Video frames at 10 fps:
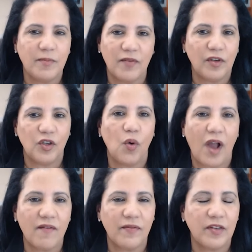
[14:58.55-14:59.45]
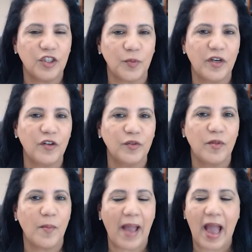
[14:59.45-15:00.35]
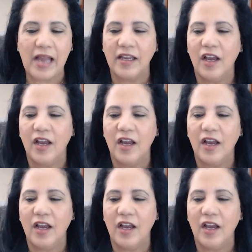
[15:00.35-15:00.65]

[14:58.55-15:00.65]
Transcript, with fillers: Maybe you have experience from the back